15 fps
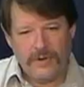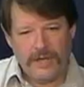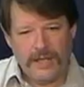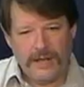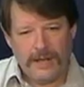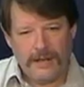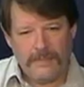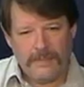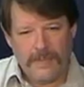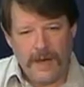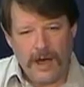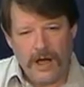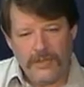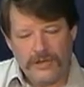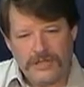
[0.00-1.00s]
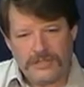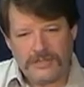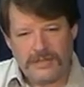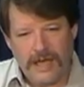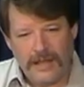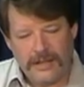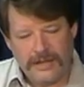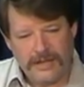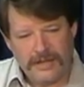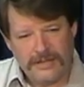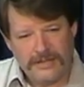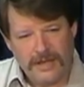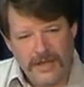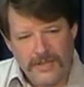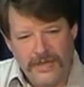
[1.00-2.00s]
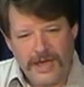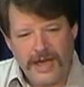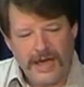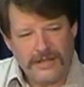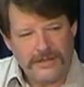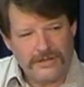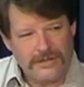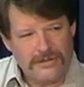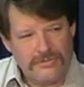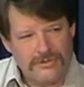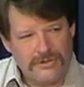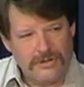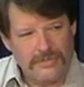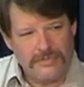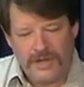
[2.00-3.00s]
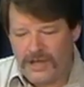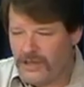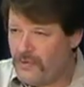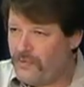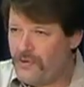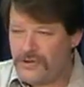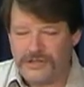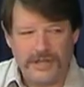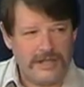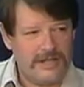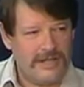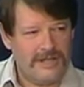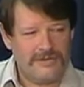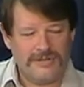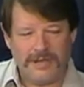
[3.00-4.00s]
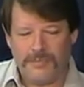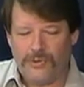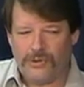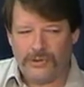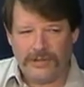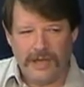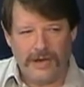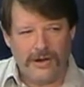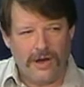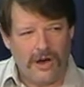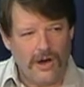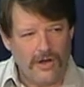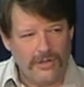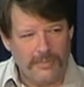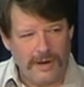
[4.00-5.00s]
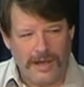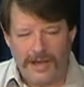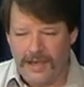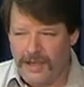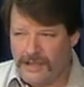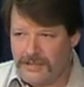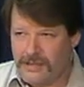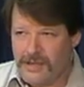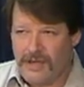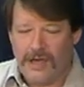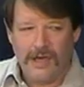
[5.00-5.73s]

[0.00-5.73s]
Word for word: when all these delegates, they got to this room, the first thing they did was they pulled down all the blinds,